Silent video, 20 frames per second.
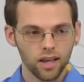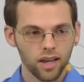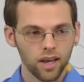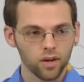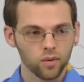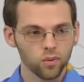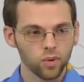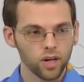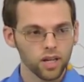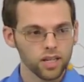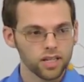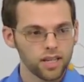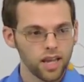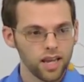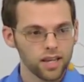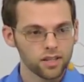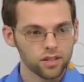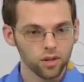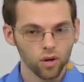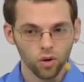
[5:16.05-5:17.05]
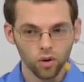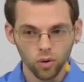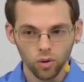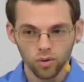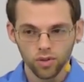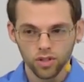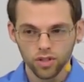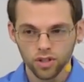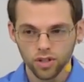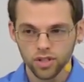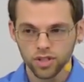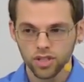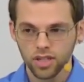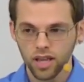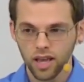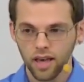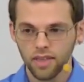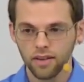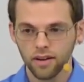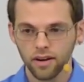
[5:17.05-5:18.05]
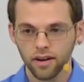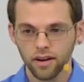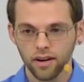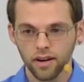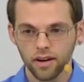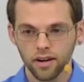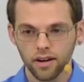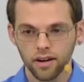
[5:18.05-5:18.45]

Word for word: and what it takes to hold the church together,